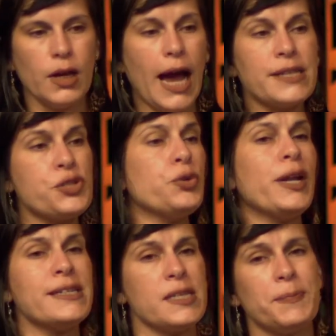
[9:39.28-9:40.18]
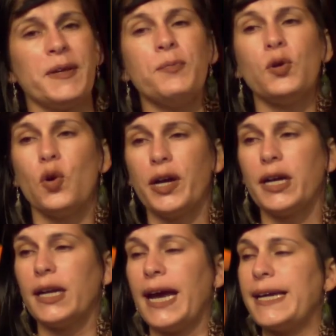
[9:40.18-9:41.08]
As soon as the people
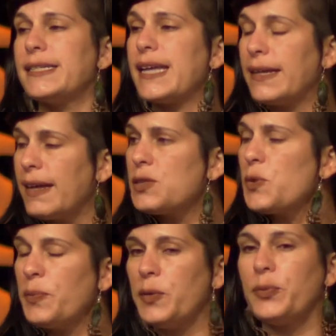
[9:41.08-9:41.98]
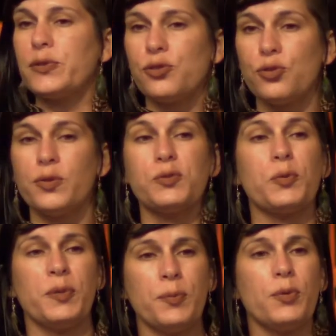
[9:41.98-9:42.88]
organize, and that's what people do, it's
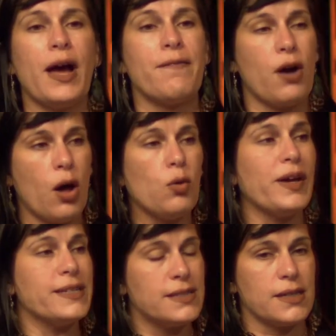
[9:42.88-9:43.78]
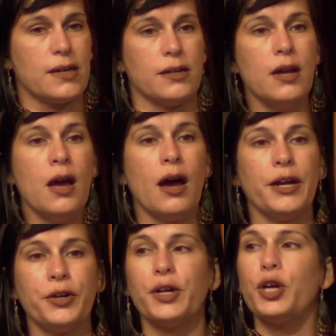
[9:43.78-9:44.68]
what people have always done
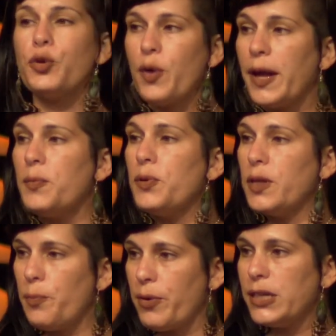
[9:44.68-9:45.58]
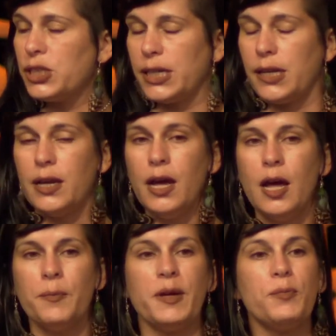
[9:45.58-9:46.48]
under incredible oppression,
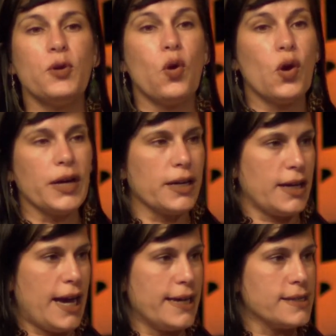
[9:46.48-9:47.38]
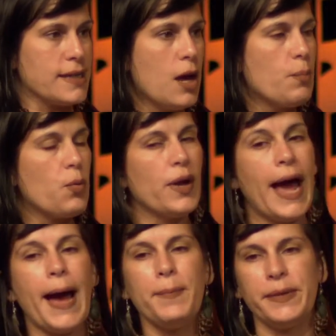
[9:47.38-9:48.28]
people organize. But what
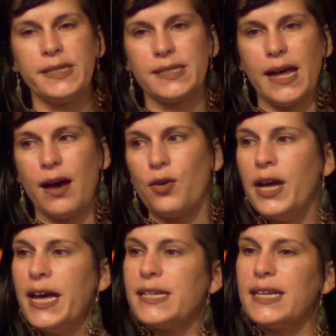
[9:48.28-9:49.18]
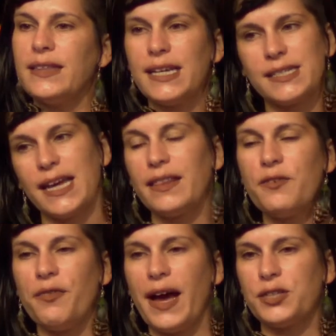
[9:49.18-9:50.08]
happens now is that they send the
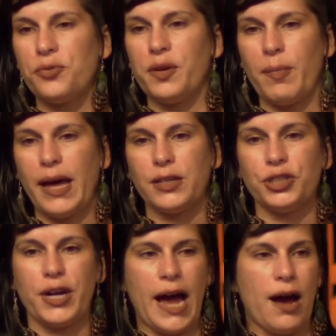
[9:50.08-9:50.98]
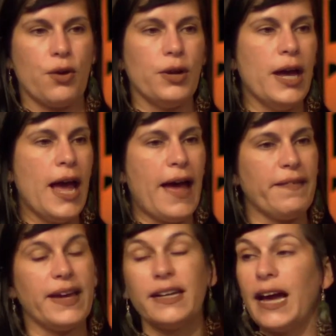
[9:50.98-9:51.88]
factory manager out and
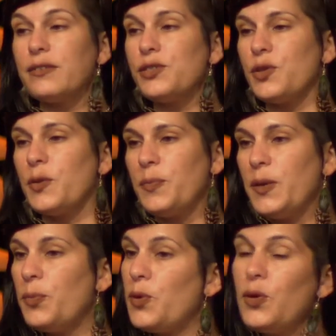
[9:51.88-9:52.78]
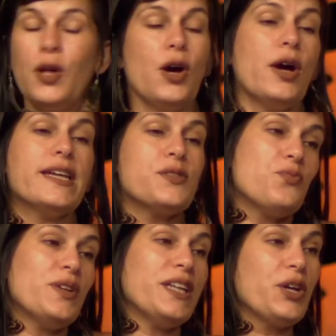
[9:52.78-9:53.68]
they announce to the people, it's
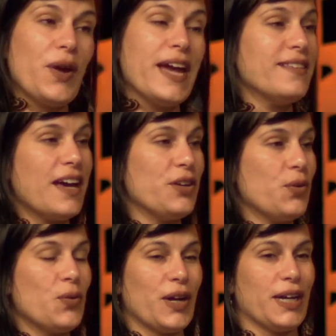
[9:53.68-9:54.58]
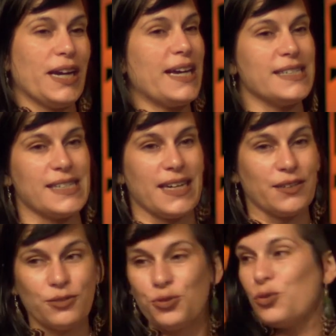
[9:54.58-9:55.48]
really great that you're organizing,
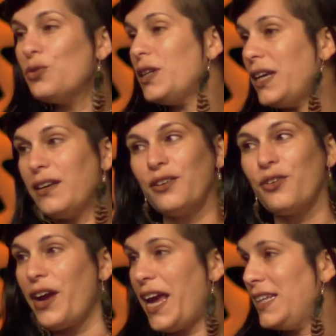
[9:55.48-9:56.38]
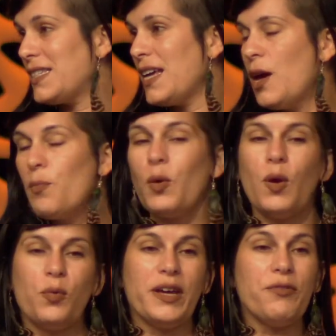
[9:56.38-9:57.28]
truly great, But
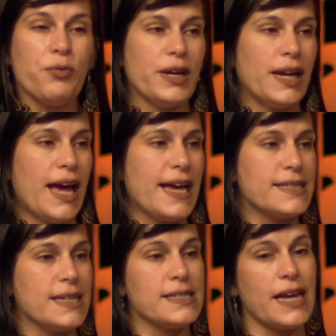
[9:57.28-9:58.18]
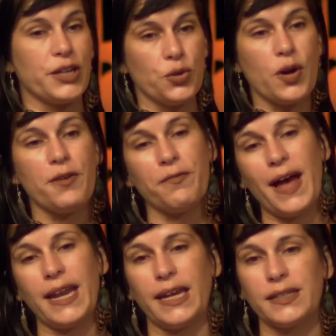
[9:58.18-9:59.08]
what we've realized is that you're
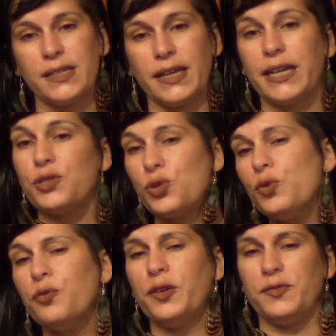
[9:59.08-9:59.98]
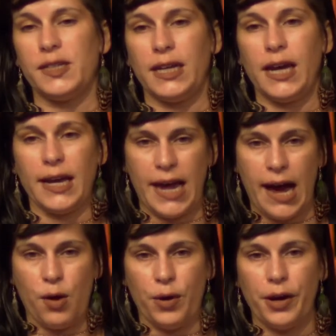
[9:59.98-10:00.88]
fighting to get $2.50 an
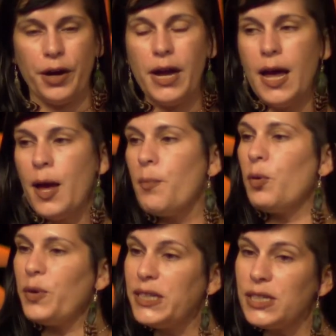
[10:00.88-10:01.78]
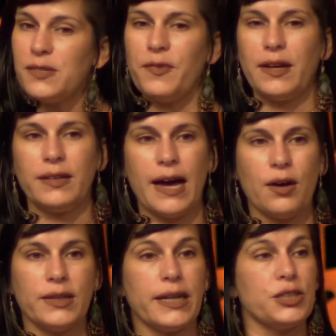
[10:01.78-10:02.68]
hour, but we just found
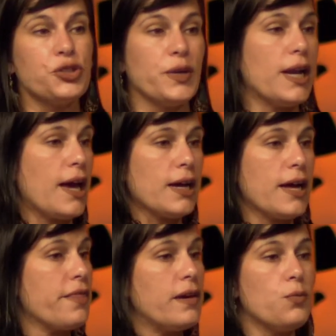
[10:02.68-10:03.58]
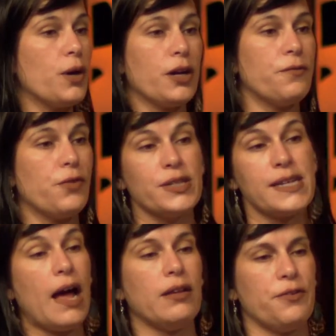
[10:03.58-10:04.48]
out that in Sri Lanka, they'll work for
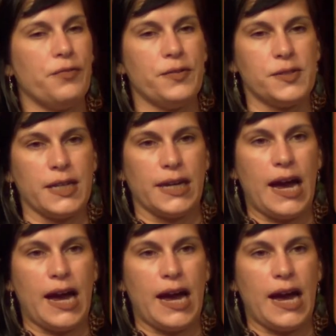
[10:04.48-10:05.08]
$1.50 an